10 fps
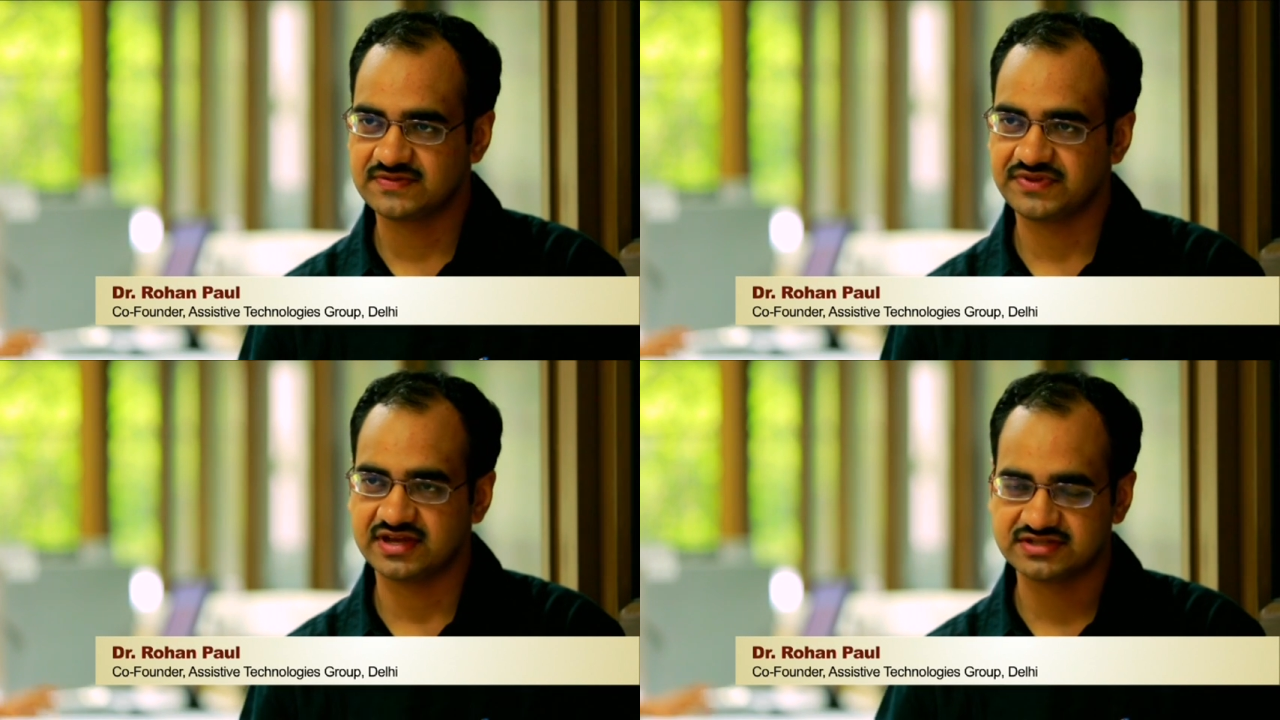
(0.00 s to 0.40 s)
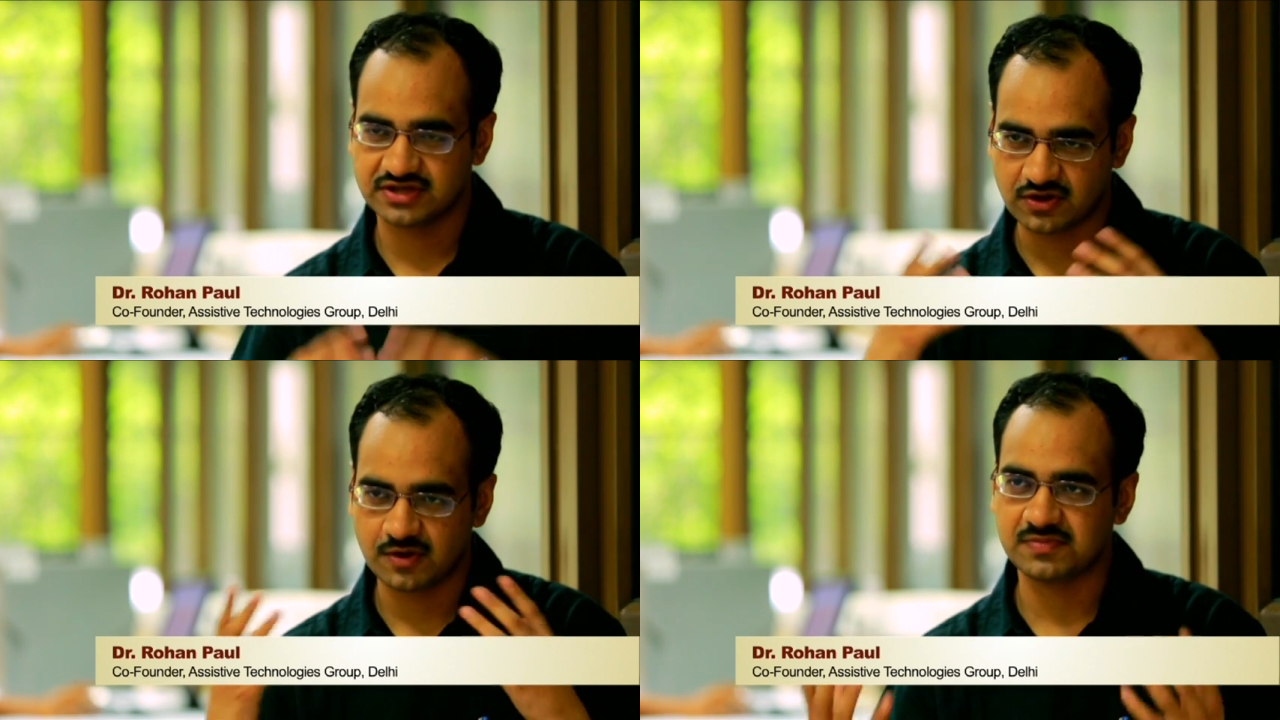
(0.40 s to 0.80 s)
It's a
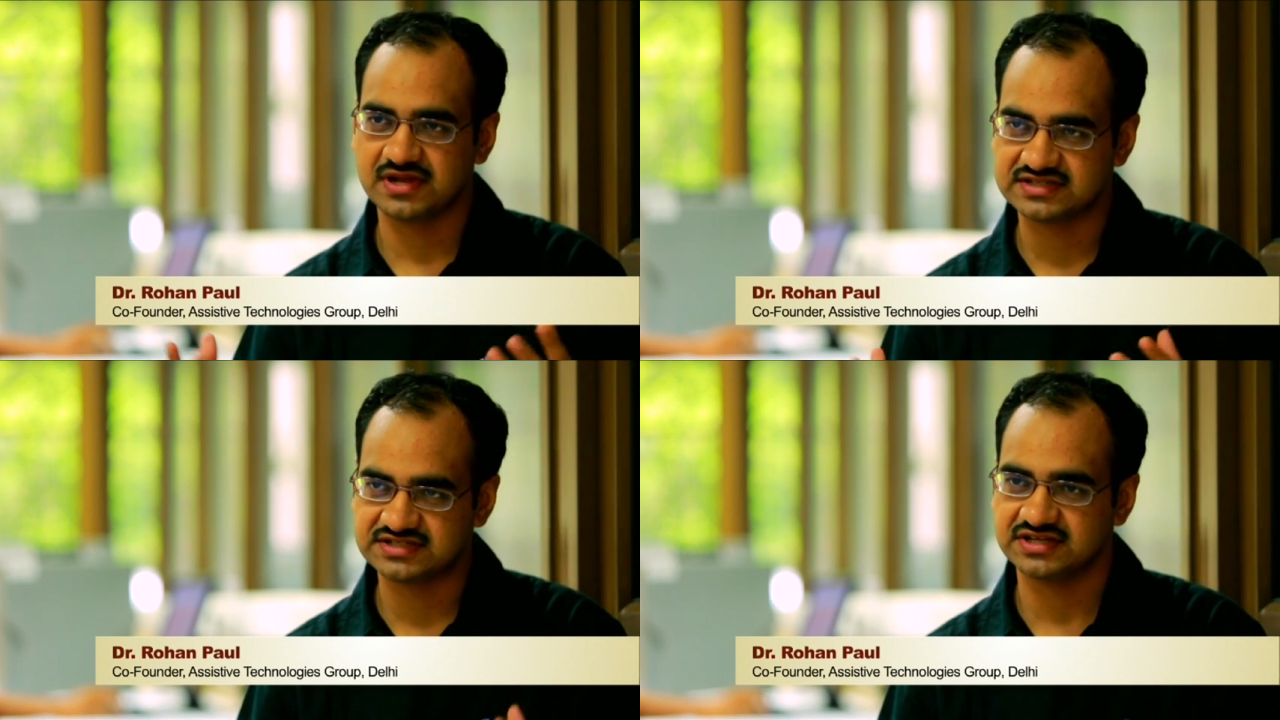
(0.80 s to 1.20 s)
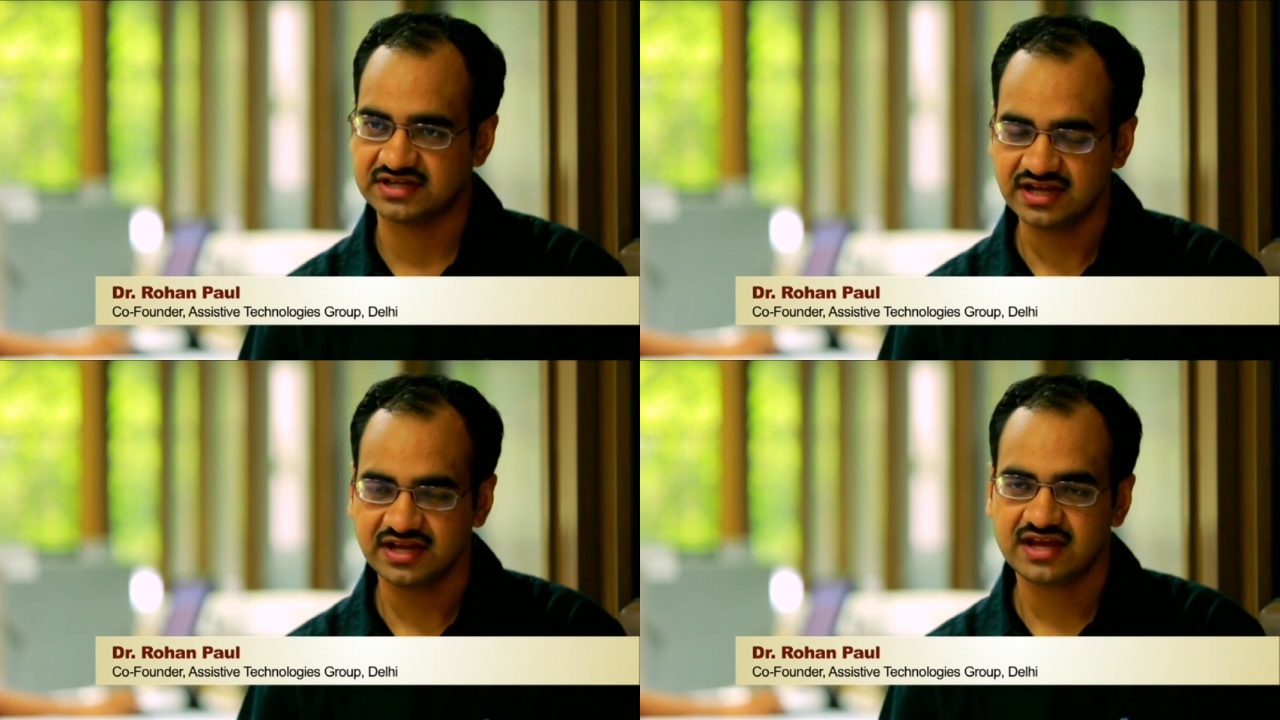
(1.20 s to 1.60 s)
complex
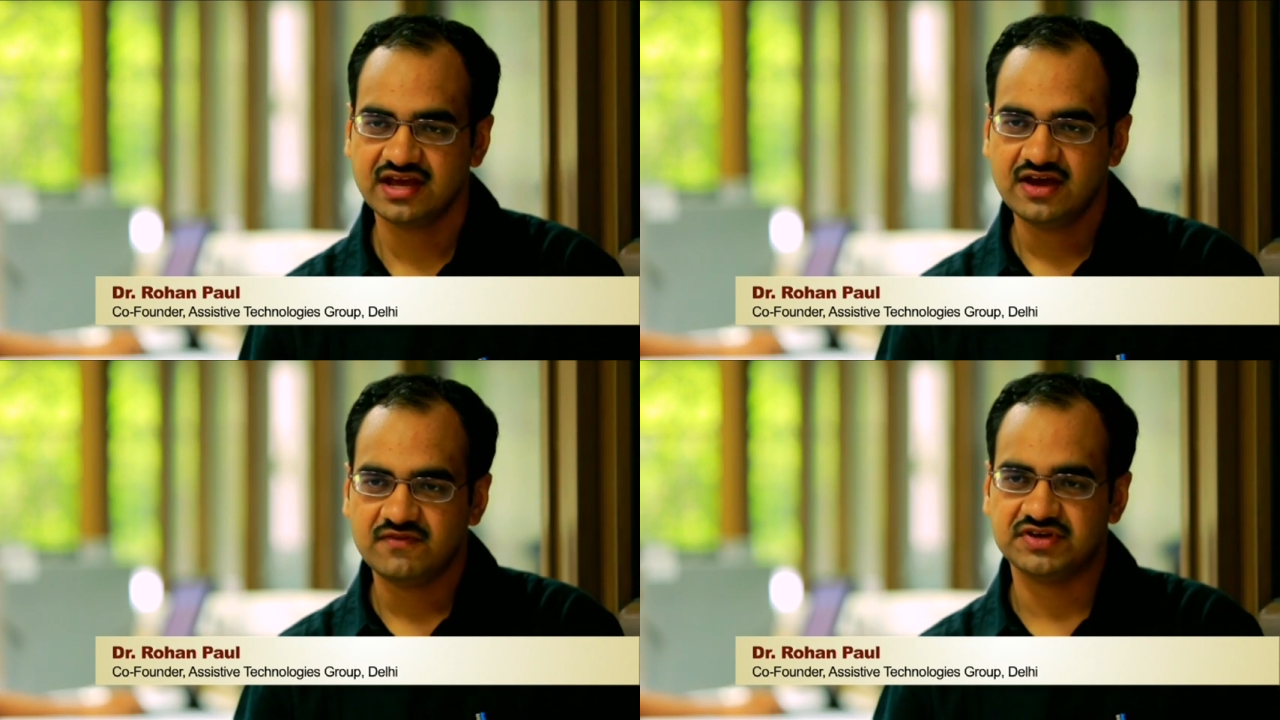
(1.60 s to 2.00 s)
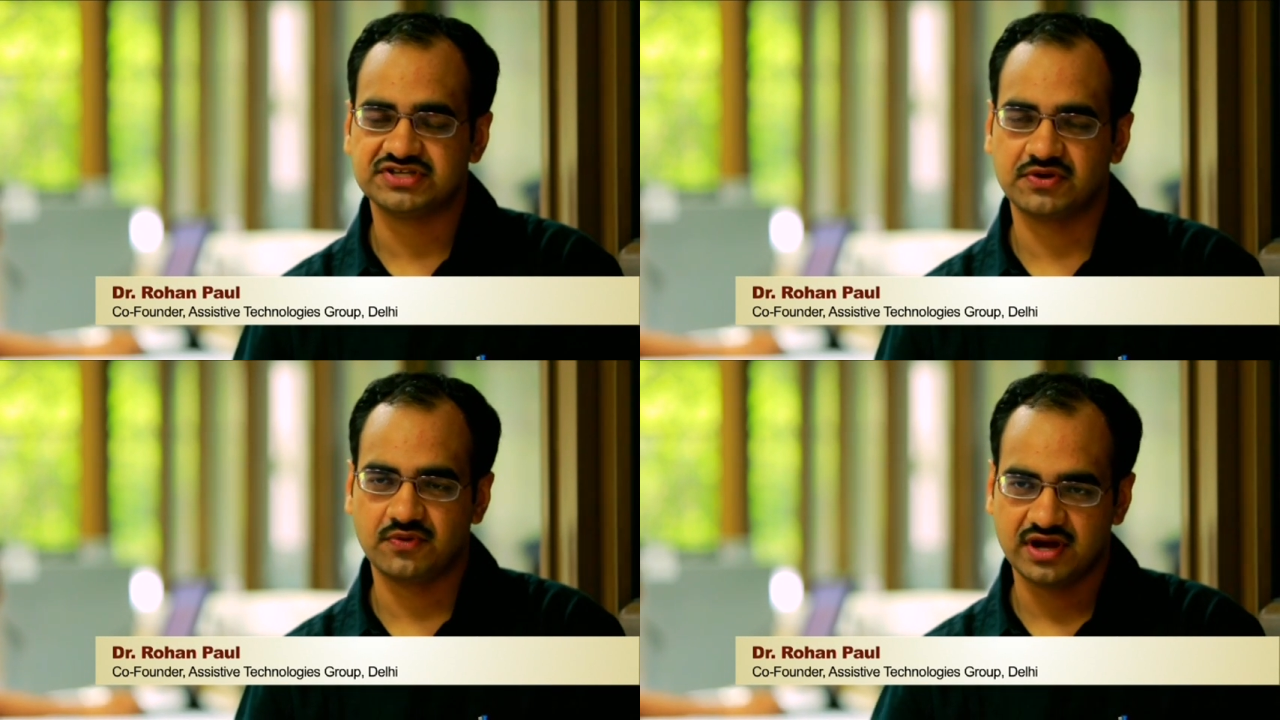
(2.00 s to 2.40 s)
journey which
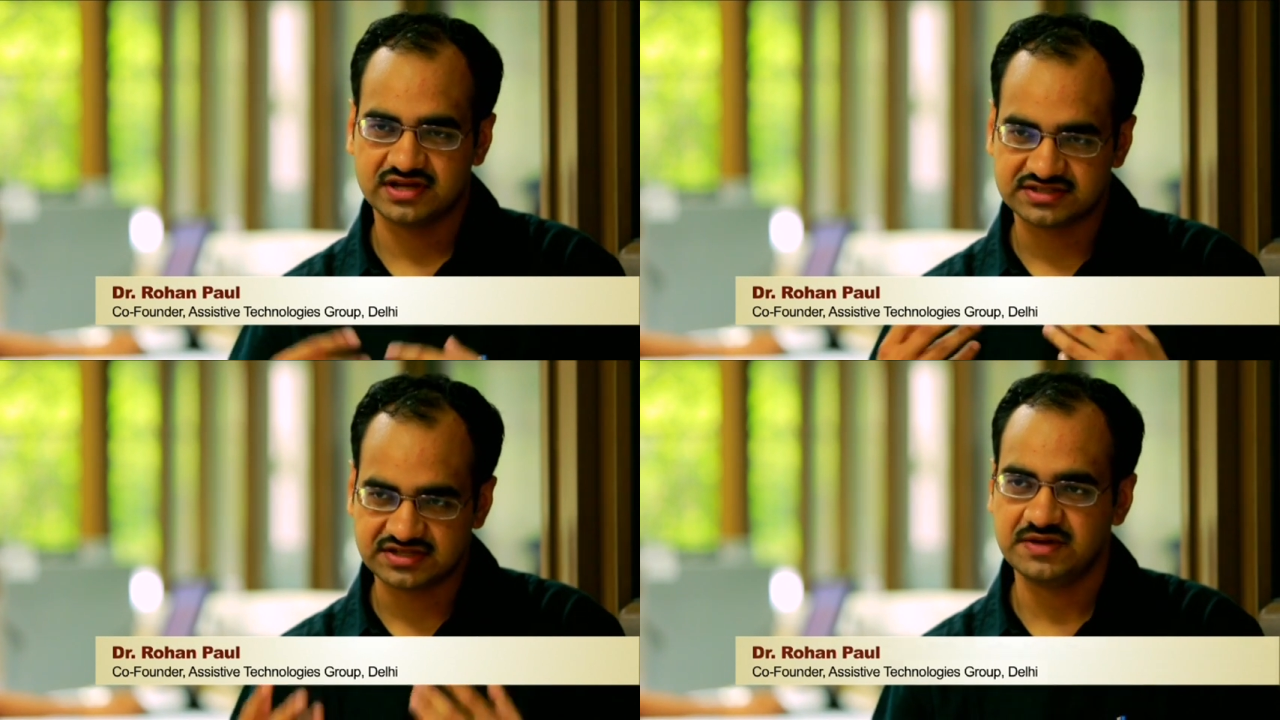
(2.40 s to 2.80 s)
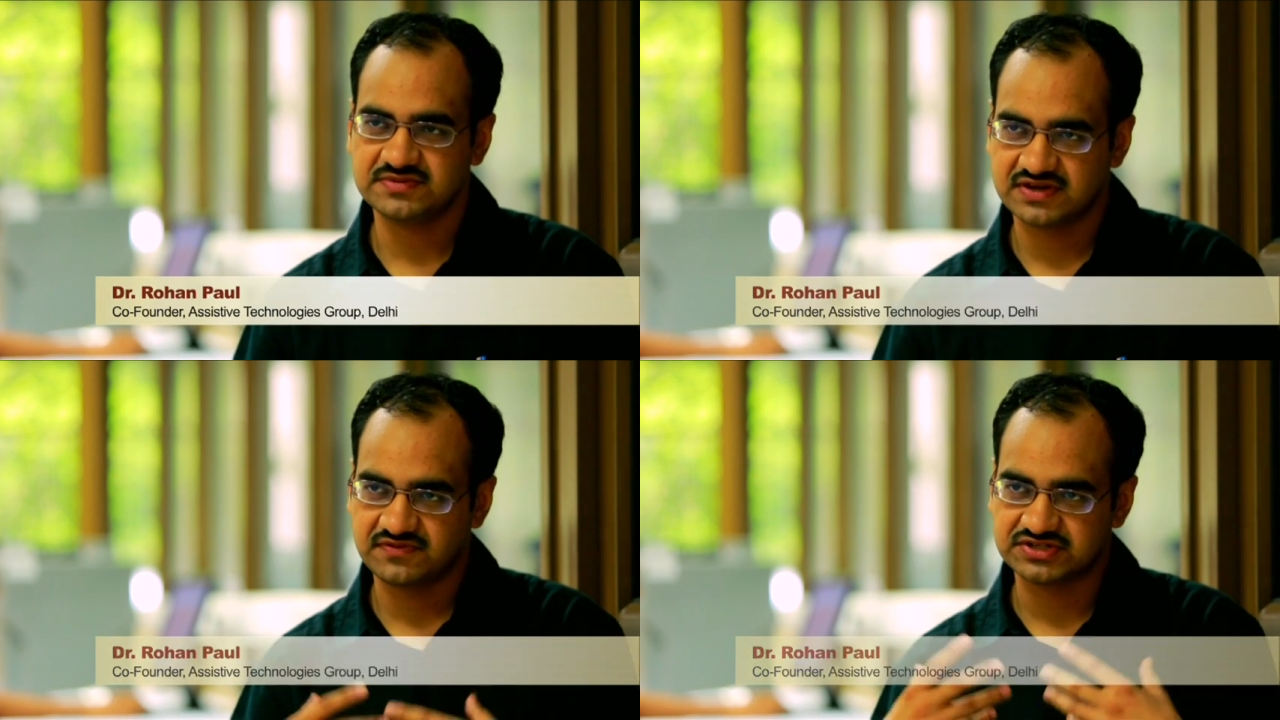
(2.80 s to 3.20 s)
requires teams
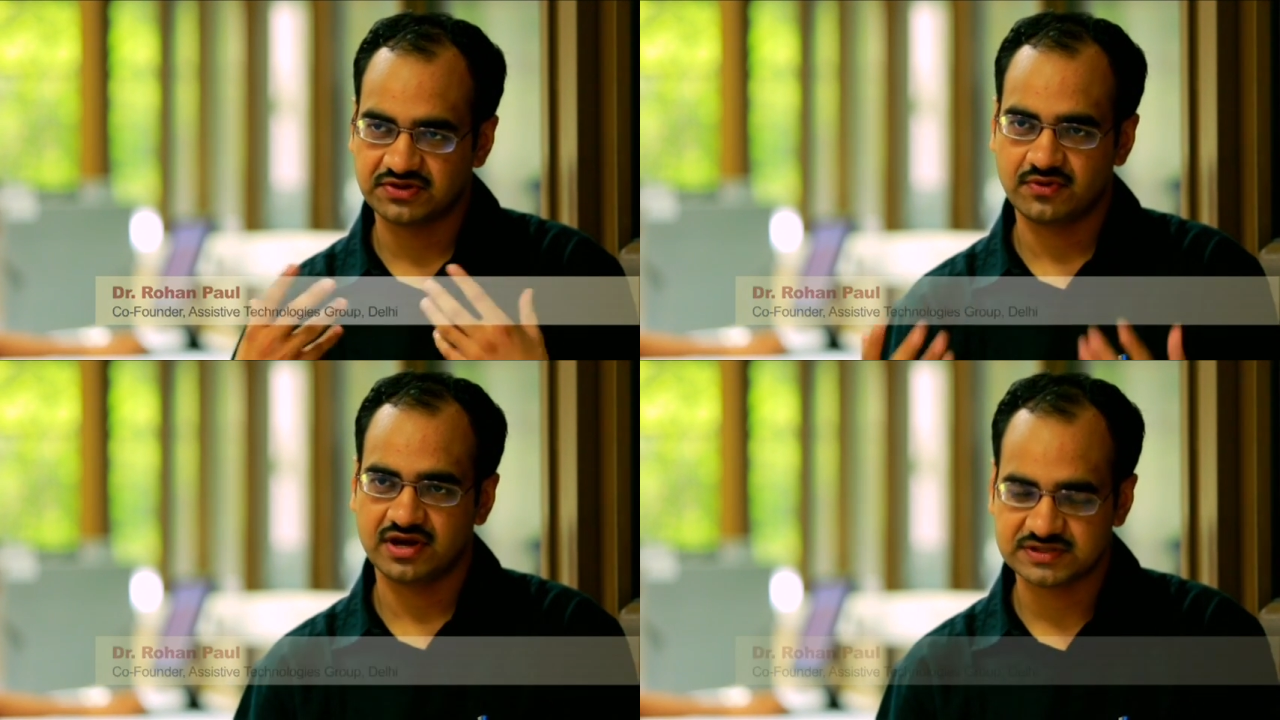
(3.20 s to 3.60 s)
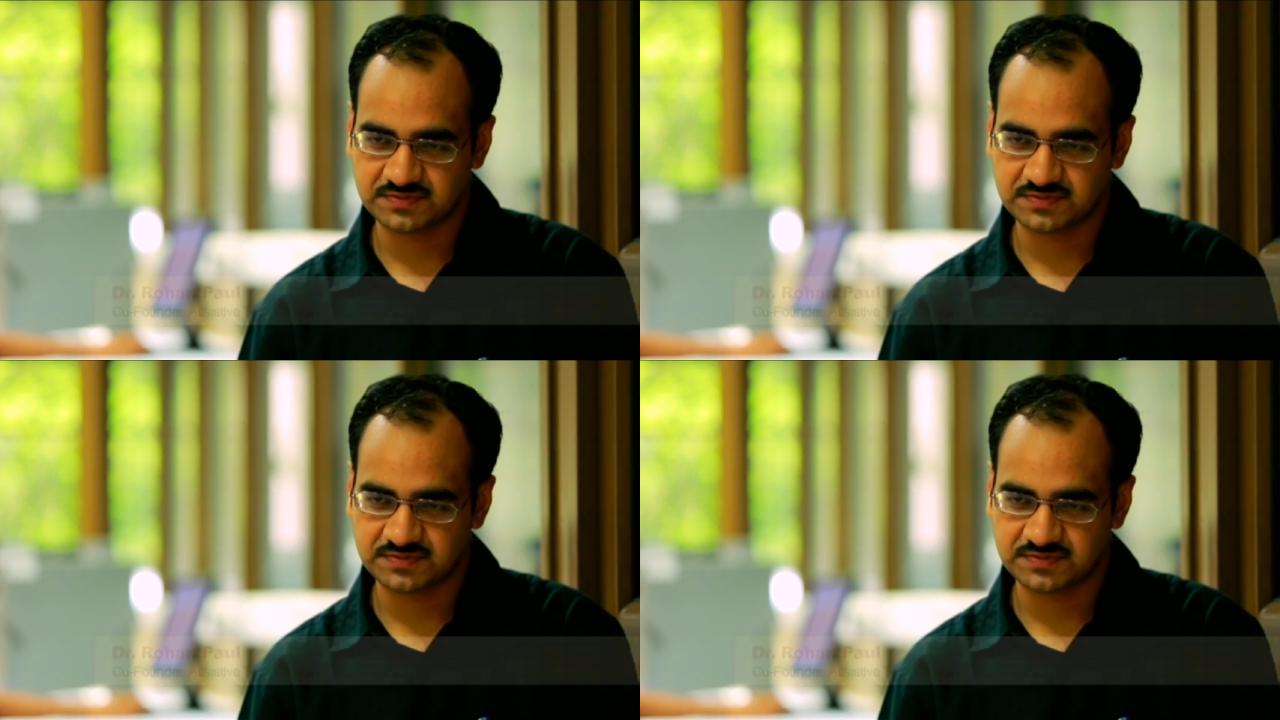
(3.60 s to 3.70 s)
and which requires